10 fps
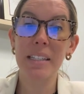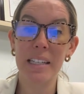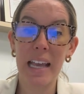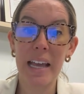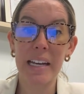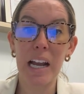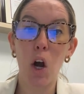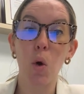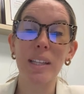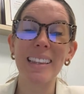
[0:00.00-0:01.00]
to Canada
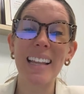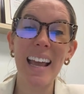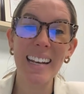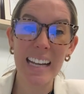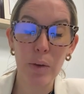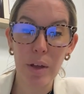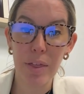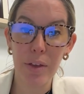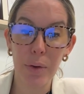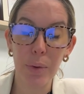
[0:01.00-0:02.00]
or landing with
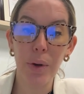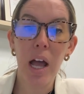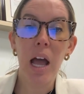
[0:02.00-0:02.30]
you